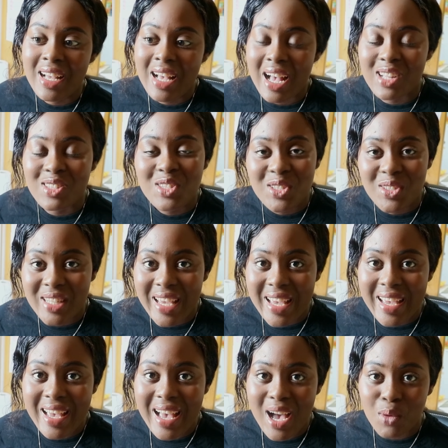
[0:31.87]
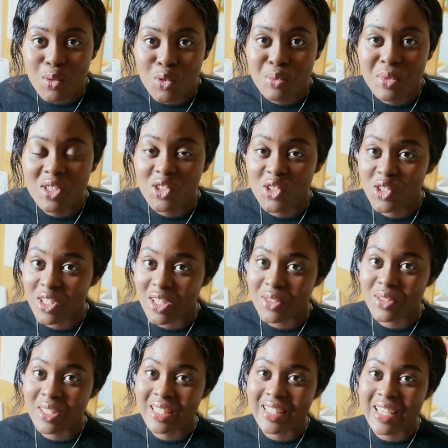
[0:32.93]
and today I will be
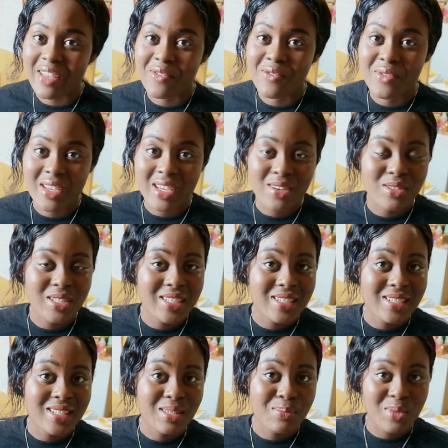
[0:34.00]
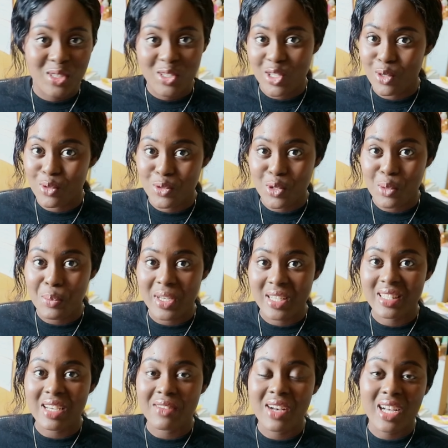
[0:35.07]
sharing a very special topic
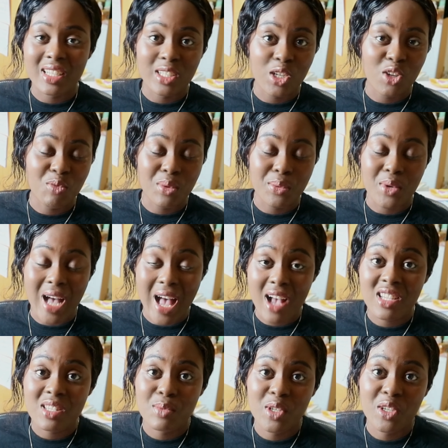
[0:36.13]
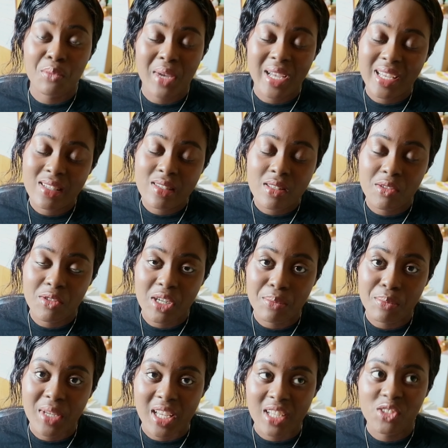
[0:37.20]
that I've had a lot of people ask me on my Instagram
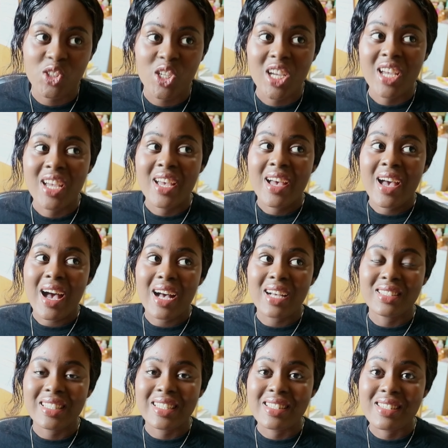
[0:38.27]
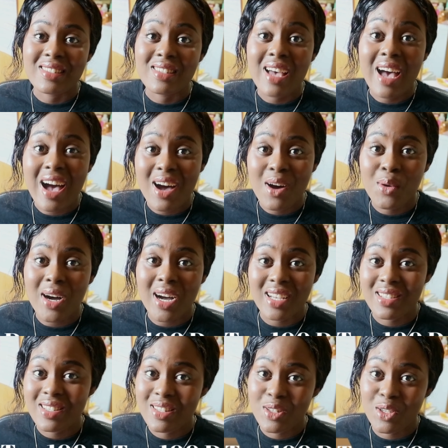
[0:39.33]
page, and it is how I
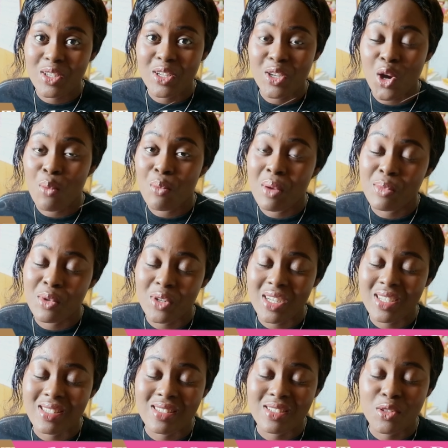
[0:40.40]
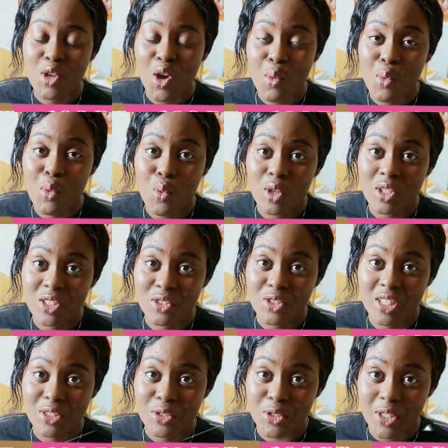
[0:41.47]
study or memorize the top
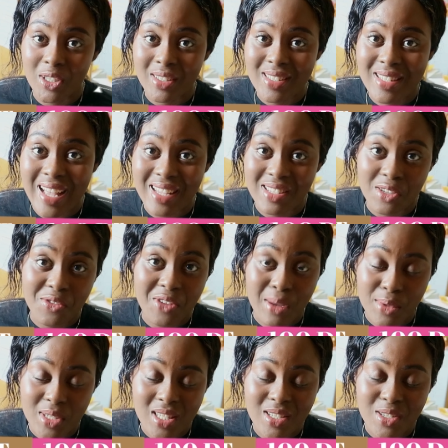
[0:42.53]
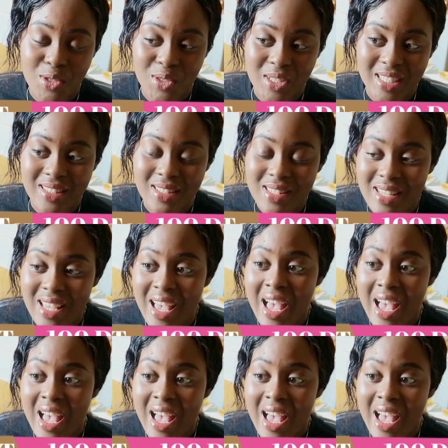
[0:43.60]
100 drugs as a pharmacy student.